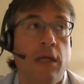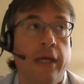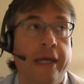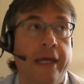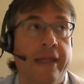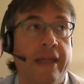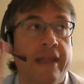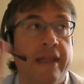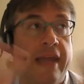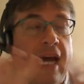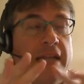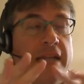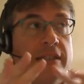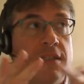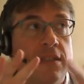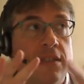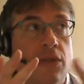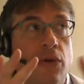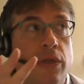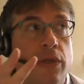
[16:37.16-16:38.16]
then
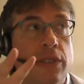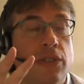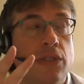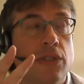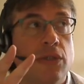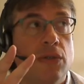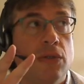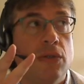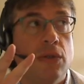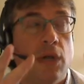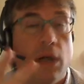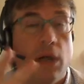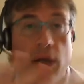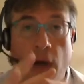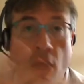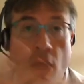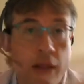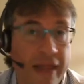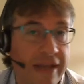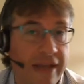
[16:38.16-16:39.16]
that's going to,
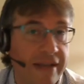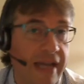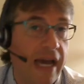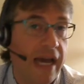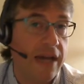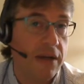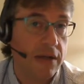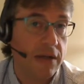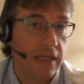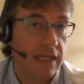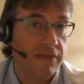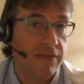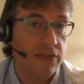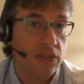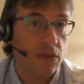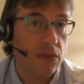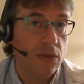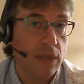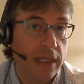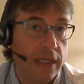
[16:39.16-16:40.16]
all that data gives
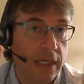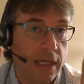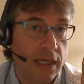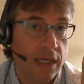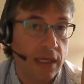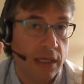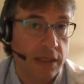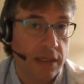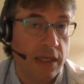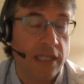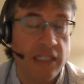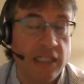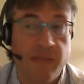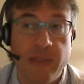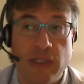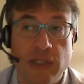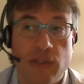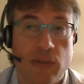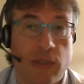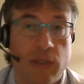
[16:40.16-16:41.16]
you a nice
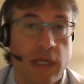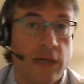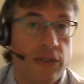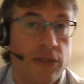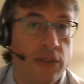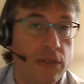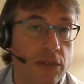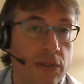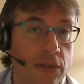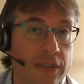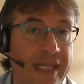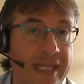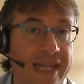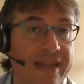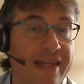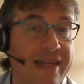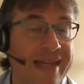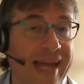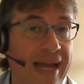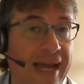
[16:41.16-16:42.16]
picture. Now you take
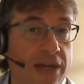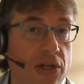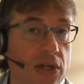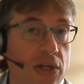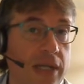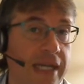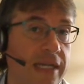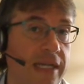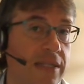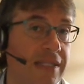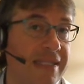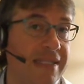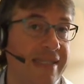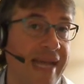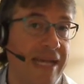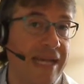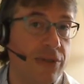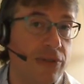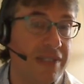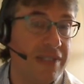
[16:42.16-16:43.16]
the calculated
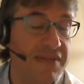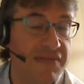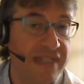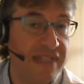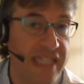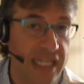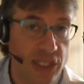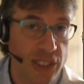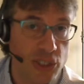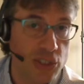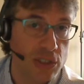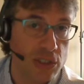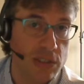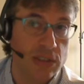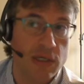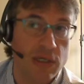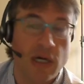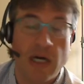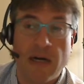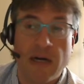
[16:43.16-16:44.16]
standard deviation
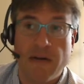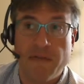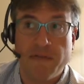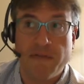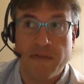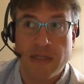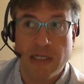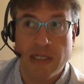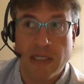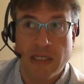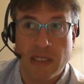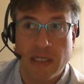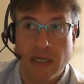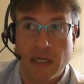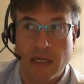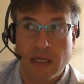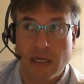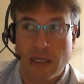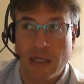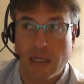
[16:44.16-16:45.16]
of the
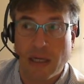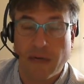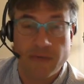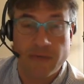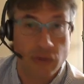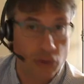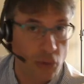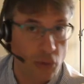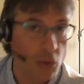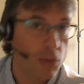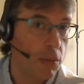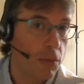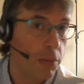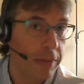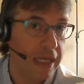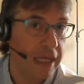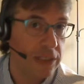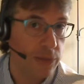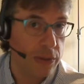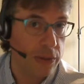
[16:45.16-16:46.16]
normal
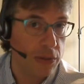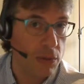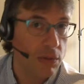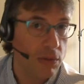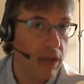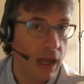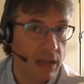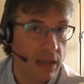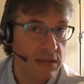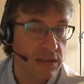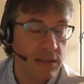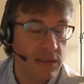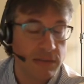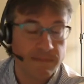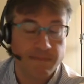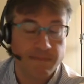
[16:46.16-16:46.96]
plants with no GANs.